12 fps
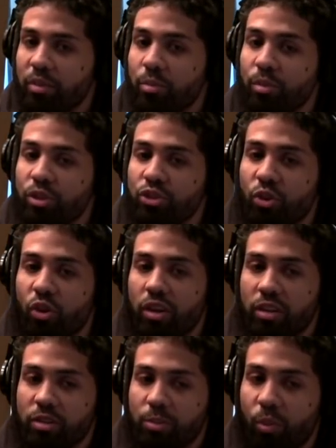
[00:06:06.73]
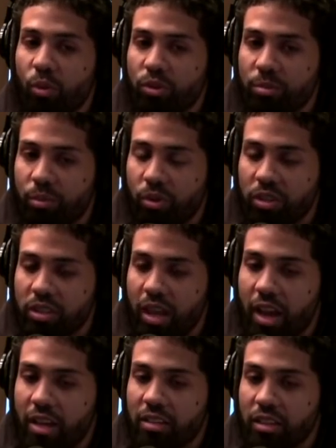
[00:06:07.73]
Like the majority of sports
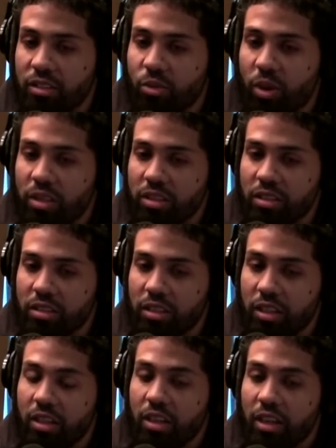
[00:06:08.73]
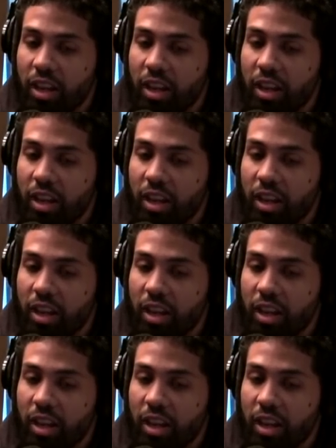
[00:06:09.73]
reporters that ask us questions,